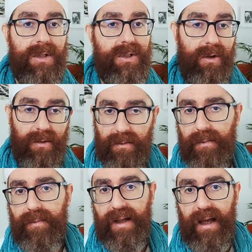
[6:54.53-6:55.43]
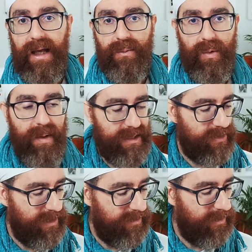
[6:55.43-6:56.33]
So the 8 would be
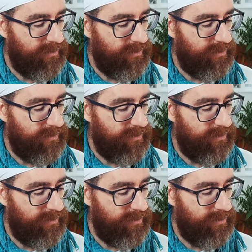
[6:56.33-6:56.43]
associated to